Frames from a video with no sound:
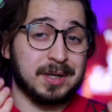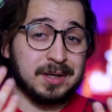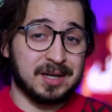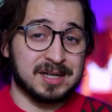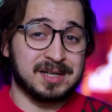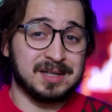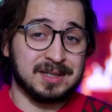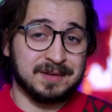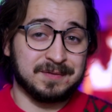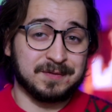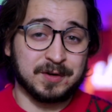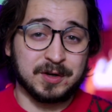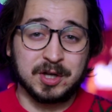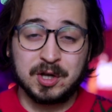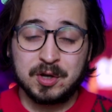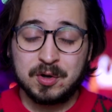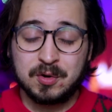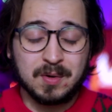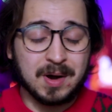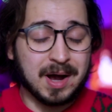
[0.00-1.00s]
luckily for
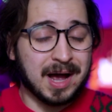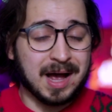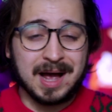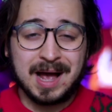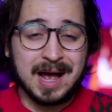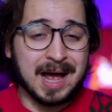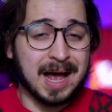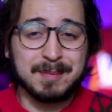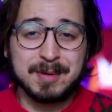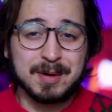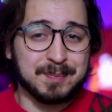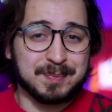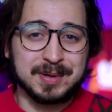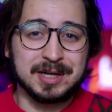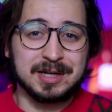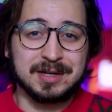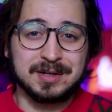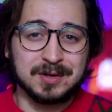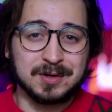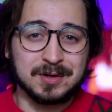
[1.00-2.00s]
you, I'm a
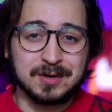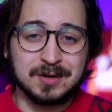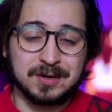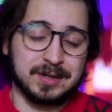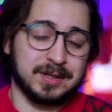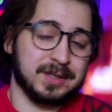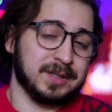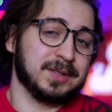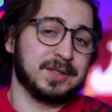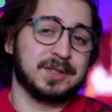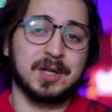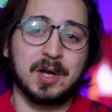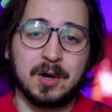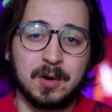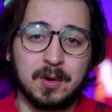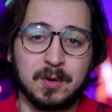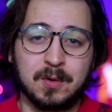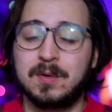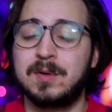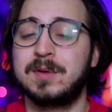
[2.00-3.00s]
big nerd,
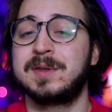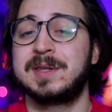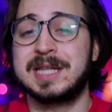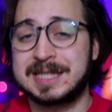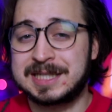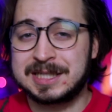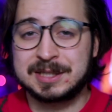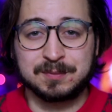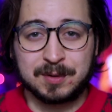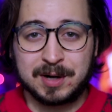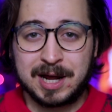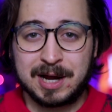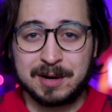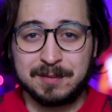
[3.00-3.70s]
so this is what I